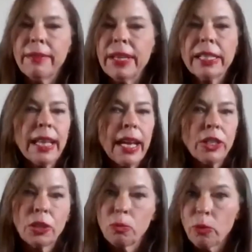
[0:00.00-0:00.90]
TV
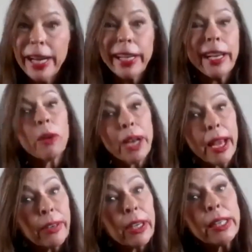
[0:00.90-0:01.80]
station, radio,
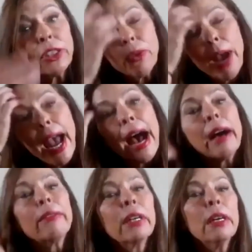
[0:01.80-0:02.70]
whatever it is you
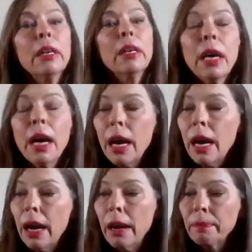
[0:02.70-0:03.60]
have.
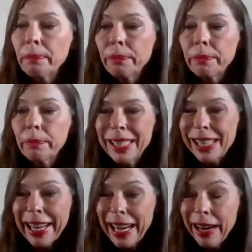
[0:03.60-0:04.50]

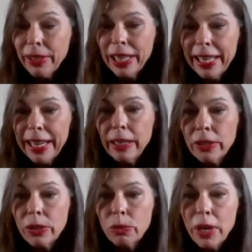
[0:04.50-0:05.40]
Because like everything
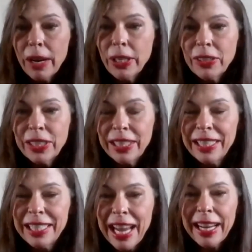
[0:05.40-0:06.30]
else, whatever you
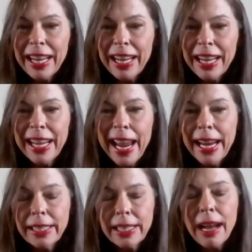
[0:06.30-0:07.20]

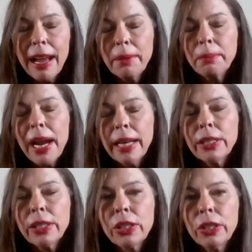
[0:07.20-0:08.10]
dedicate time and
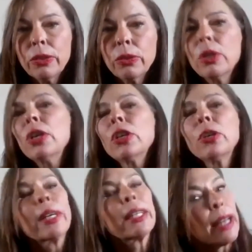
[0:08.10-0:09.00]
practice to,
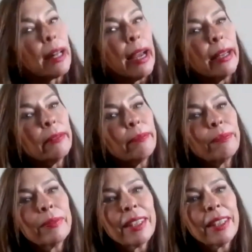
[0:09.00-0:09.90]
you excel at.
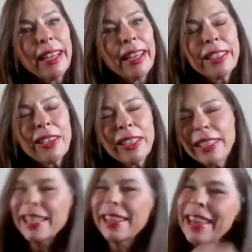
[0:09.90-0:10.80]
I think it's called the
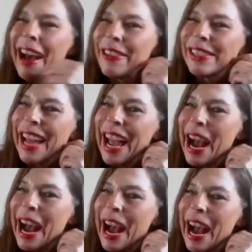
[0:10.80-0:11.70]
10,000
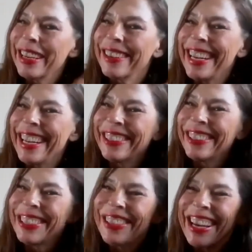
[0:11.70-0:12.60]
hour theory or
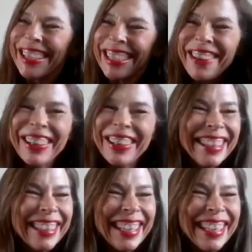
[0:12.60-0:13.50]
2,000 hour
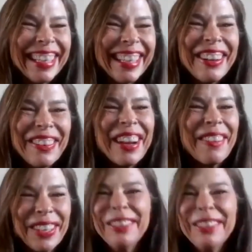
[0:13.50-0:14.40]
theory.
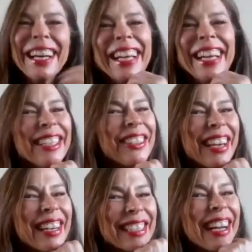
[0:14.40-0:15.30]
Whatever you dedicate
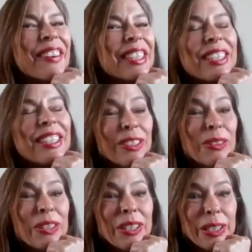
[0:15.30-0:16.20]
2,000 hours
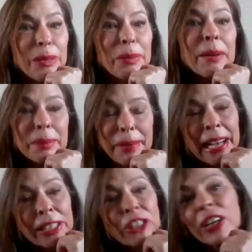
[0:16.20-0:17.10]
to, you become a
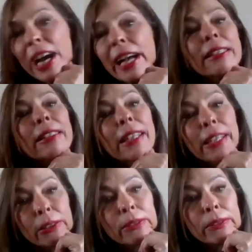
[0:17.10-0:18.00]
master at.
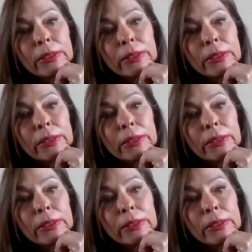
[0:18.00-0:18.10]
So,